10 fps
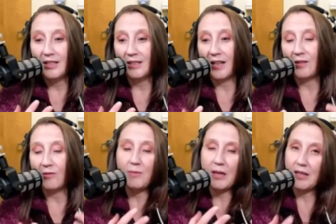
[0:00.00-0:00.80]
like
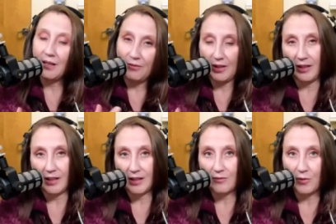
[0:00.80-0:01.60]
romantic
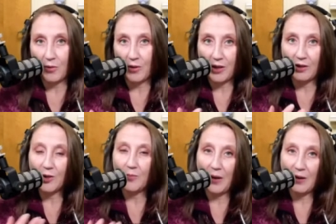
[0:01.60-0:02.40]
feelings for your
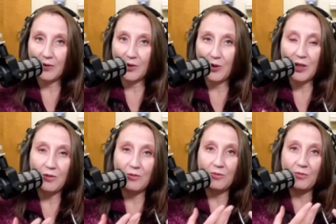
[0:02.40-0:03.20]
spouse when
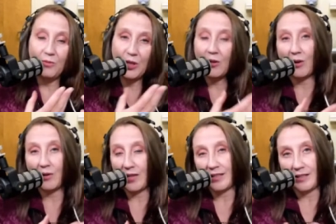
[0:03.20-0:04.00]
you go to
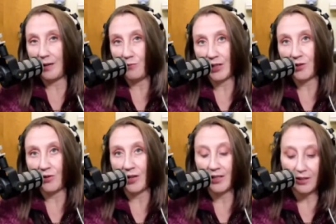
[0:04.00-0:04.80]
that same
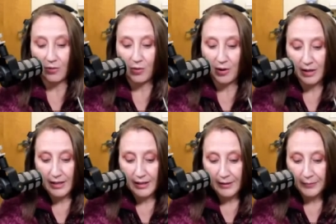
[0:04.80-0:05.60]
restaurant.
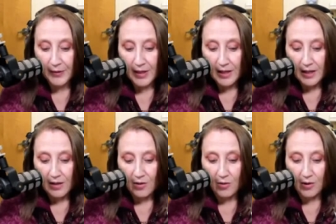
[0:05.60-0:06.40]

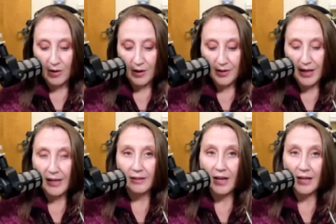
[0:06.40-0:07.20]
Or a
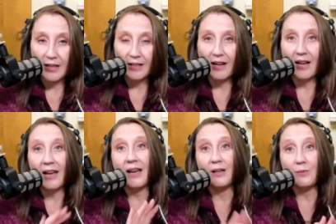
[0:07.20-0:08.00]
thing like a
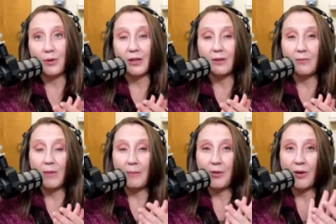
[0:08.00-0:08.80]
handprint.
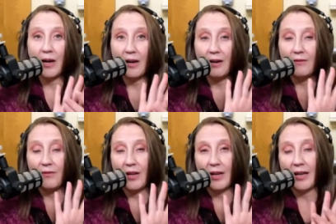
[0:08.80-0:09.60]
Maybe you have
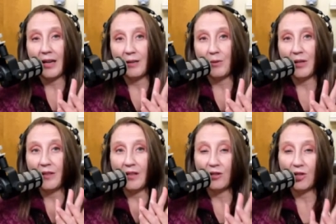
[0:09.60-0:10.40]
a handprint
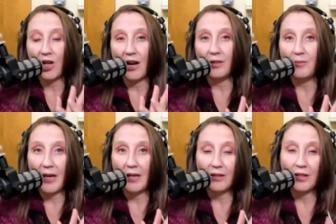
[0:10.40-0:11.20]
that your child
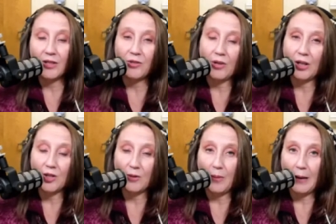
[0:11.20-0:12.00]
made on
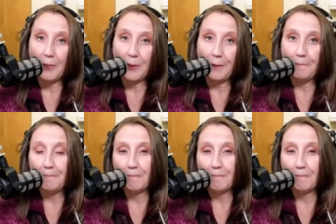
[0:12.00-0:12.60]
construction paper